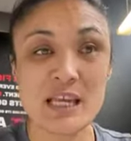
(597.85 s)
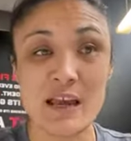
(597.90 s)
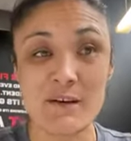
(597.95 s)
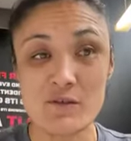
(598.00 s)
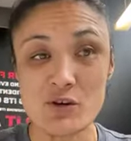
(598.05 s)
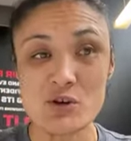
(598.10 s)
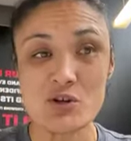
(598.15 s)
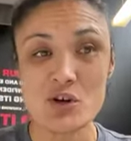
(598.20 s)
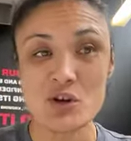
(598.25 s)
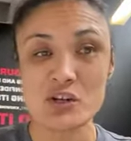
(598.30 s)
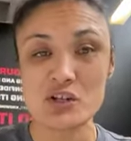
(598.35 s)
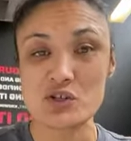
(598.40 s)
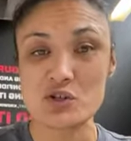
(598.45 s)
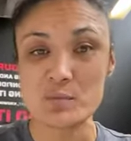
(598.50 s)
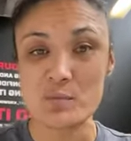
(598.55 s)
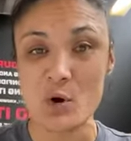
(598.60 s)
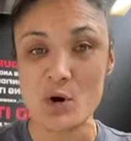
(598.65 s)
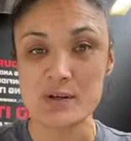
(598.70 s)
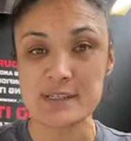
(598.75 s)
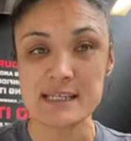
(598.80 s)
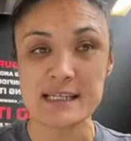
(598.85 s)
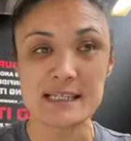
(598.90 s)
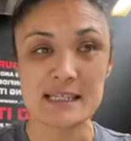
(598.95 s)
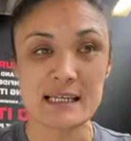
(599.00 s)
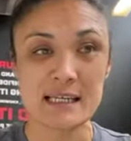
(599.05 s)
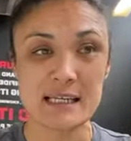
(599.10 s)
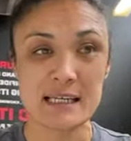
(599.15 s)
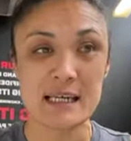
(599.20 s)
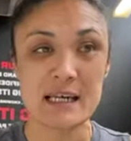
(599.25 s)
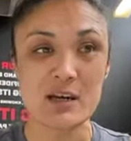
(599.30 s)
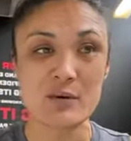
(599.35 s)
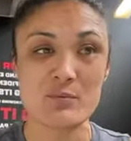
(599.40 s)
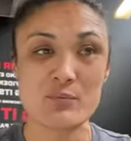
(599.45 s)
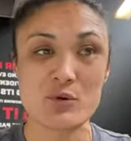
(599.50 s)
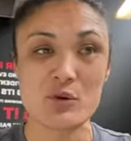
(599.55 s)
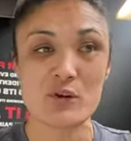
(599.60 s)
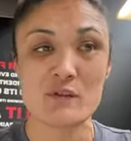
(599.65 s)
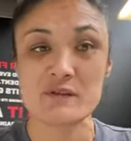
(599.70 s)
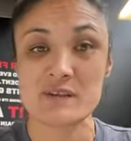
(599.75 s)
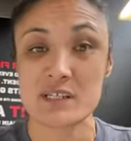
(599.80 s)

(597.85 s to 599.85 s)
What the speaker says: have you noticed your boxing technique improve